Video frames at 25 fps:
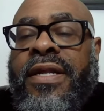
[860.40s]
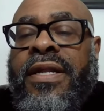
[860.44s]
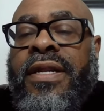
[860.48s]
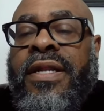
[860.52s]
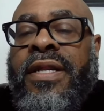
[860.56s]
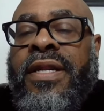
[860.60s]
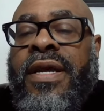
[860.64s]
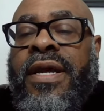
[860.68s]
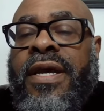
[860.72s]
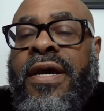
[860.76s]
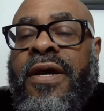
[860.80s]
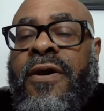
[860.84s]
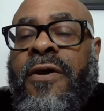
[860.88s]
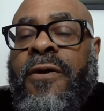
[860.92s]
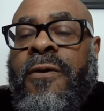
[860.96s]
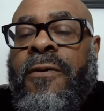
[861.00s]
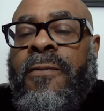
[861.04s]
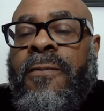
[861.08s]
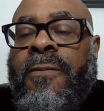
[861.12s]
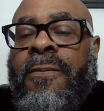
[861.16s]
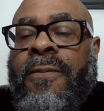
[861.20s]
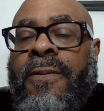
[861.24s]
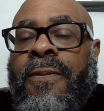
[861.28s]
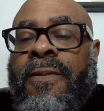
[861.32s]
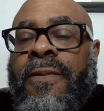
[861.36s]

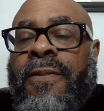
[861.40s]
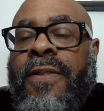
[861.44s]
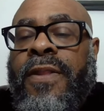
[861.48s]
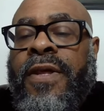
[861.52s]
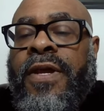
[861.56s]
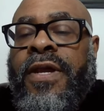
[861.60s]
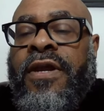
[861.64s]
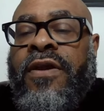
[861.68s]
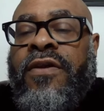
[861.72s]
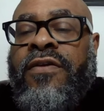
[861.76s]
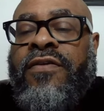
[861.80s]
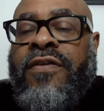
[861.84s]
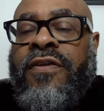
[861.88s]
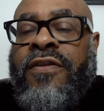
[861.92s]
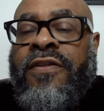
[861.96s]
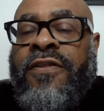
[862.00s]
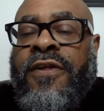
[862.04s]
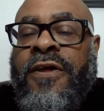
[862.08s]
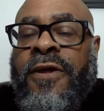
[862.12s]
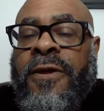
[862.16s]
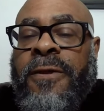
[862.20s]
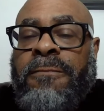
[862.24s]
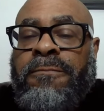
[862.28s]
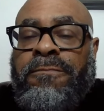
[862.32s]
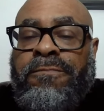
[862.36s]
Now, here's the
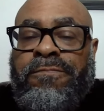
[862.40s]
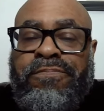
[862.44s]
thing.